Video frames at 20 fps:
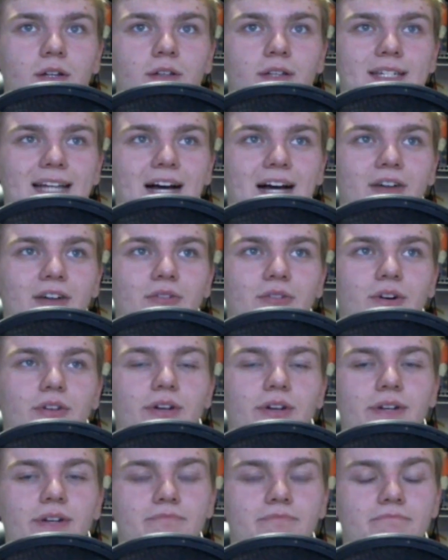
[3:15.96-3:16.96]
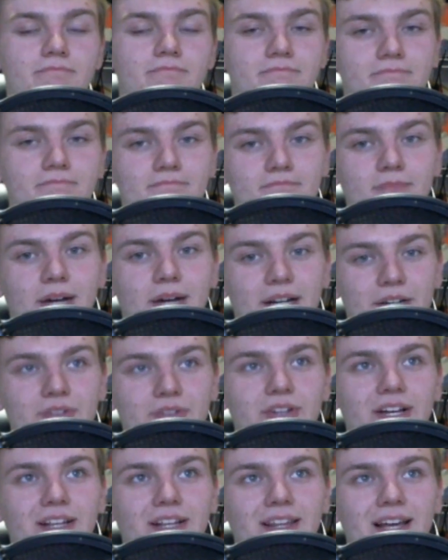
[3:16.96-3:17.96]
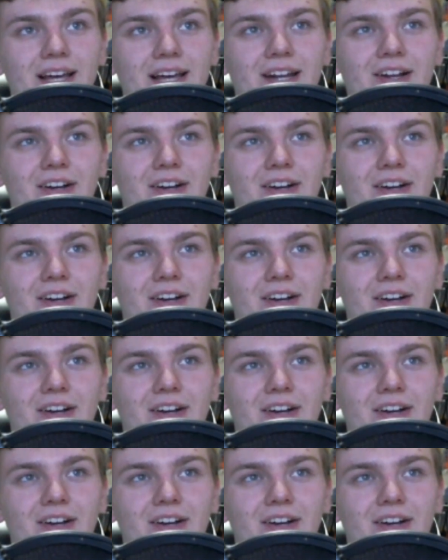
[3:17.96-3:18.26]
town growing, I do like that.